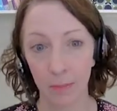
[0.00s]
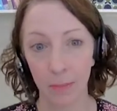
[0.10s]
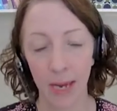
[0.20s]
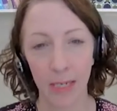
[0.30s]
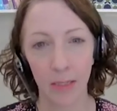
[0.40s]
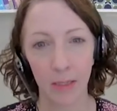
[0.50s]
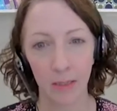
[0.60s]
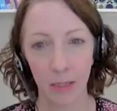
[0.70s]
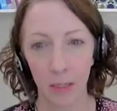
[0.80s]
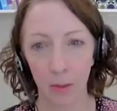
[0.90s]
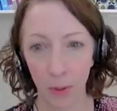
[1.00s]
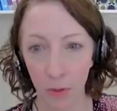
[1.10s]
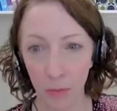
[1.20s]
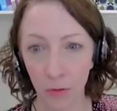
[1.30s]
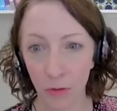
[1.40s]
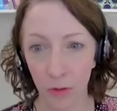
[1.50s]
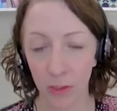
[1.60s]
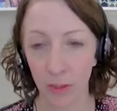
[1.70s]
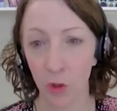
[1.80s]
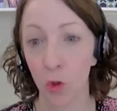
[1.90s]
and pains in the bones and
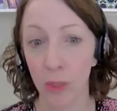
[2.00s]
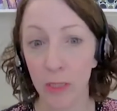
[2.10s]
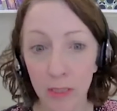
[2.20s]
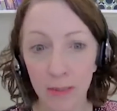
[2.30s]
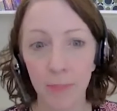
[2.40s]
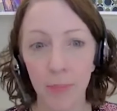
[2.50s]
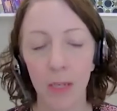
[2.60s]
in the joints,